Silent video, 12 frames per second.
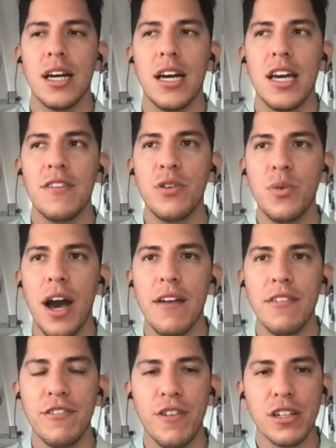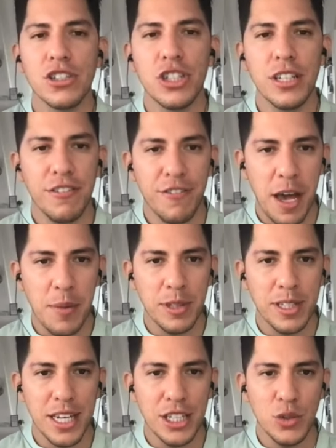if you have a functioning
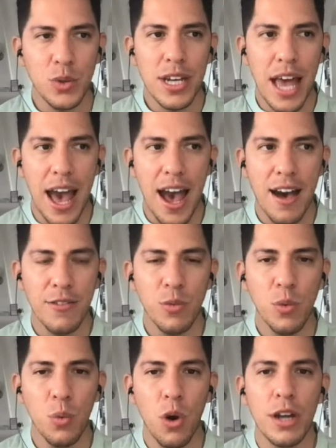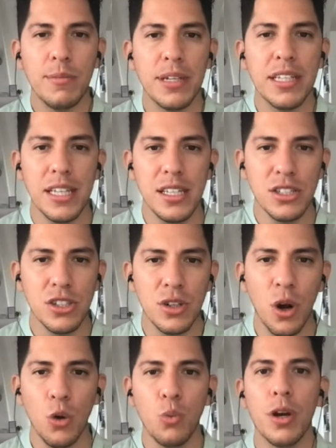family and you can have one big Easter
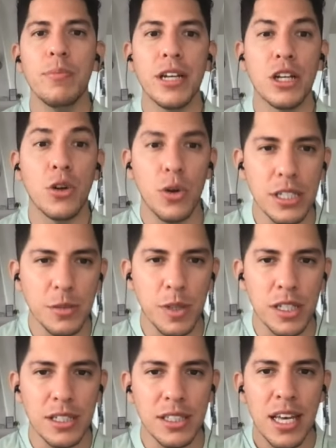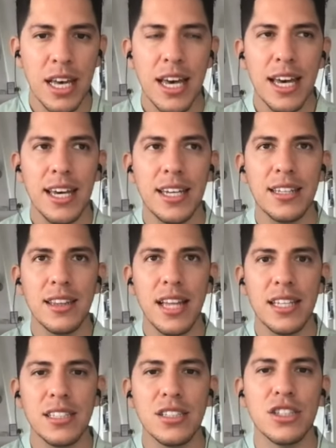or one big Christmas, it
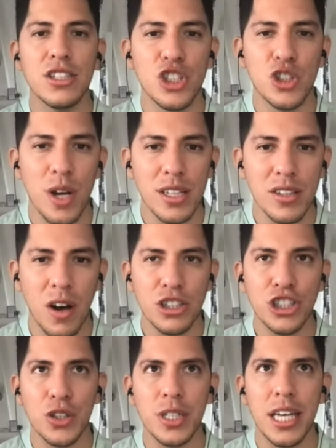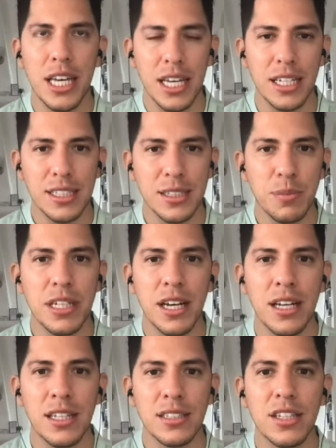lessens the stress on your kids
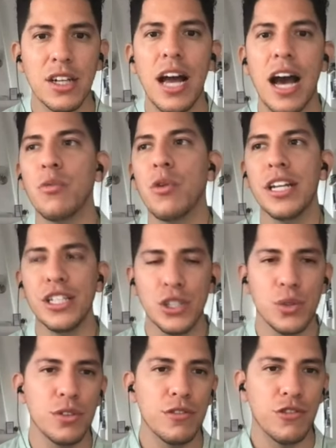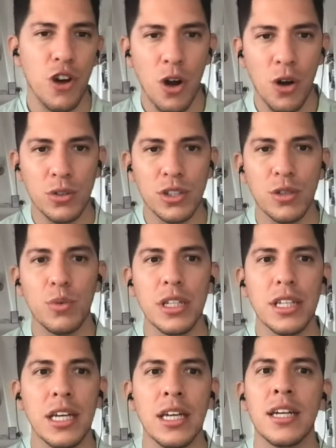because they're not running to and fro to
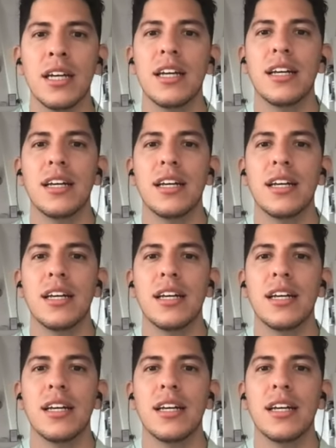really